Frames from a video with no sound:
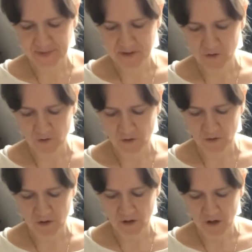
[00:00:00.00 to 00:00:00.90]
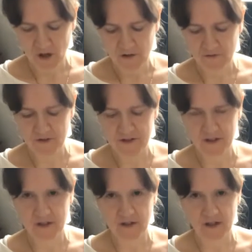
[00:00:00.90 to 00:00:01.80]
So we want to
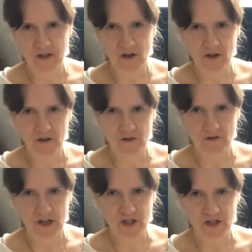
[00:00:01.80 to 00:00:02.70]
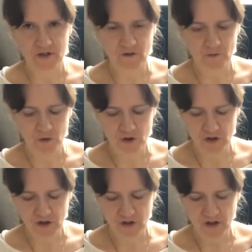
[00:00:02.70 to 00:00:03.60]
visit the other ranges of
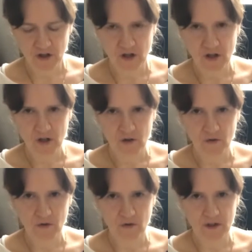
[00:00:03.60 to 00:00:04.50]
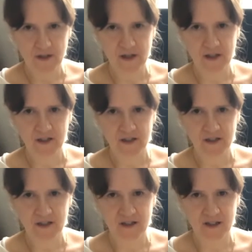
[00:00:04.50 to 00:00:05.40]
motion all the way down
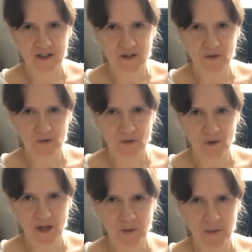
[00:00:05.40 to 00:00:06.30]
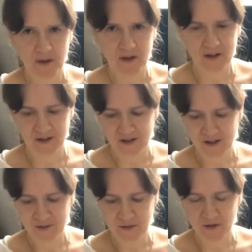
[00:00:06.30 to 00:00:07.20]
and all the way up,
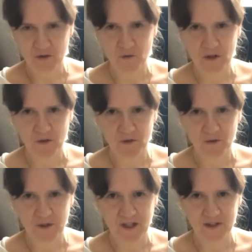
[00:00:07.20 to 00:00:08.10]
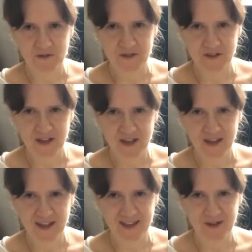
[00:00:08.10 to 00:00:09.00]
because we kind of stay
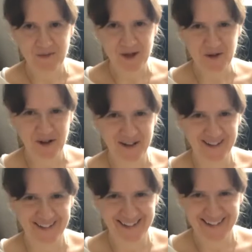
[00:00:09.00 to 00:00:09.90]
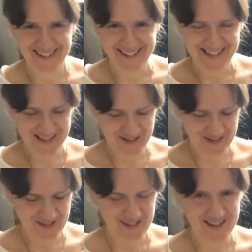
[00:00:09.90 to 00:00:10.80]
here in the middle.
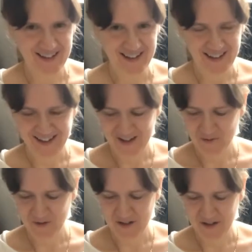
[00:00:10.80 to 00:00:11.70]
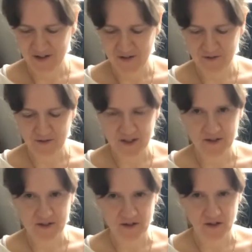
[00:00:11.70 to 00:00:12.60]
So with the
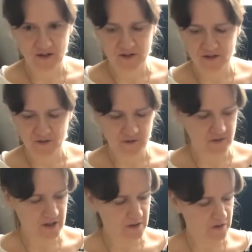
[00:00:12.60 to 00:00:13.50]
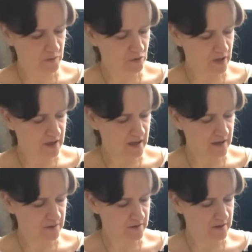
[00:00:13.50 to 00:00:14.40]
fingers curled, so fingers spread
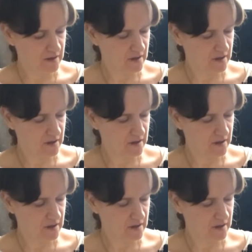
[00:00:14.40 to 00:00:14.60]
out,